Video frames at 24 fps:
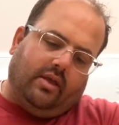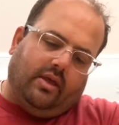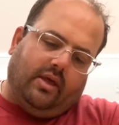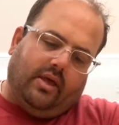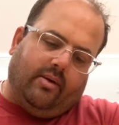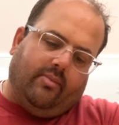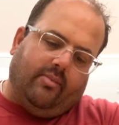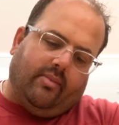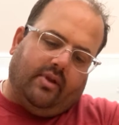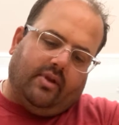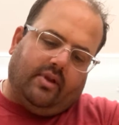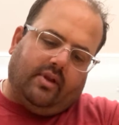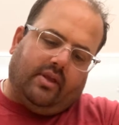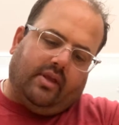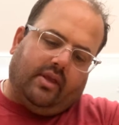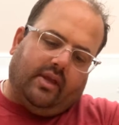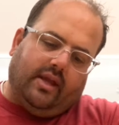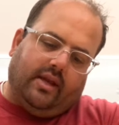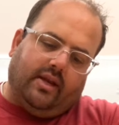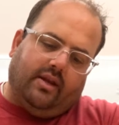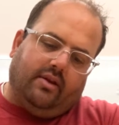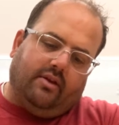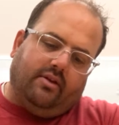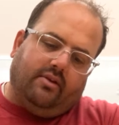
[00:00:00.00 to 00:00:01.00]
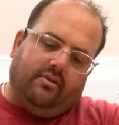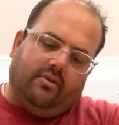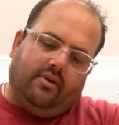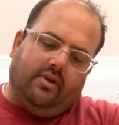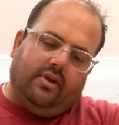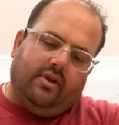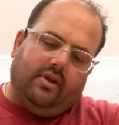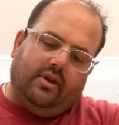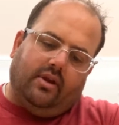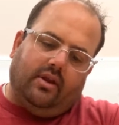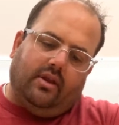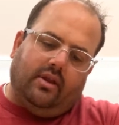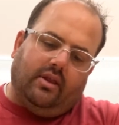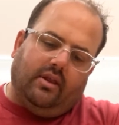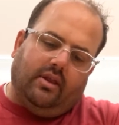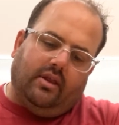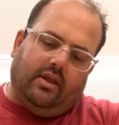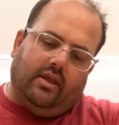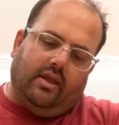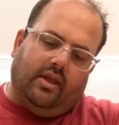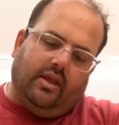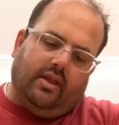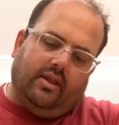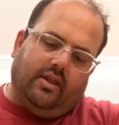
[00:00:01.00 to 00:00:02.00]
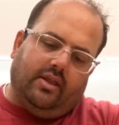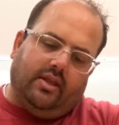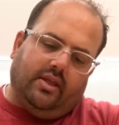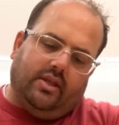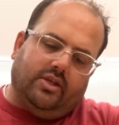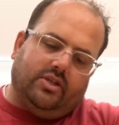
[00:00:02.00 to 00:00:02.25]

I'm going to kind of do it in the